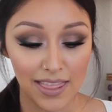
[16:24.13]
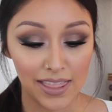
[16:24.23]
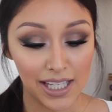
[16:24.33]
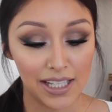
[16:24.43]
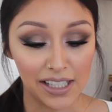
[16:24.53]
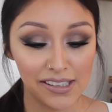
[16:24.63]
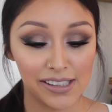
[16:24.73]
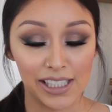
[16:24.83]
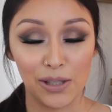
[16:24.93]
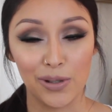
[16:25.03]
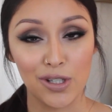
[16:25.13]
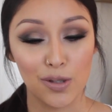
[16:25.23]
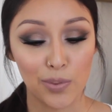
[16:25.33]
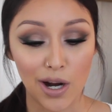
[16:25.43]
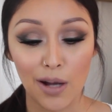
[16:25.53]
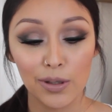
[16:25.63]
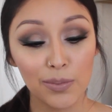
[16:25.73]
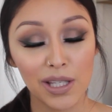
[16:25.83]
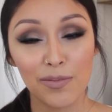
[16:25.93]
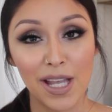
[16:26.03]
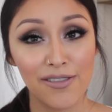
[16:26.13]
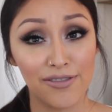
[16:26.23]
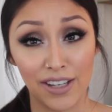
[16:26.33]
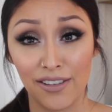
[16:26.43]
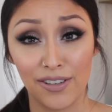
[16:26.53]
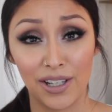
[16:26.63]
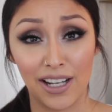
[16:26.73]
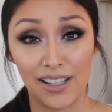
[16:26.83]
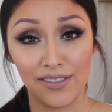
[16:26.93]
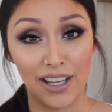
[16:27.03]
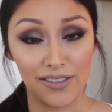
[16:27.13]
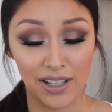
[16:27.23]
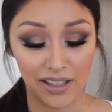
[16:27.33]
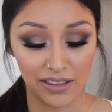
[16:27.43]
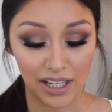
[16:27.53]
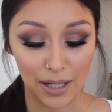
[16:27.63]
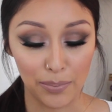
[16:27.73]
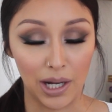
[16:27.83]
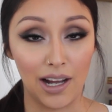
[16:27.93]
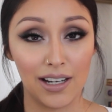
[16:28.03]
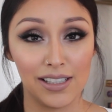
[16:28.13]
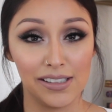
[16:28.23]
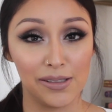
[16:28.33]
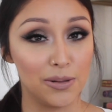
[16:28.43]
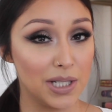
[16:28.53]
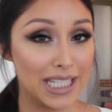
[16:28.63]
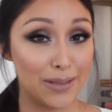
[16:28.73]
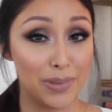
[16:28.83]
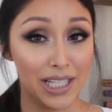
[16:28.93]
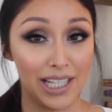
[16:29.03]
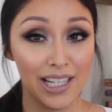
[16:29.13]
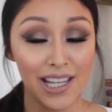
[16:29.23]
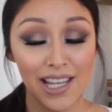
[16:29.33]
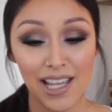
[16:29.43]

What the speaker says: The next thing, which is probably my favorite out of everything that I bought, is going to be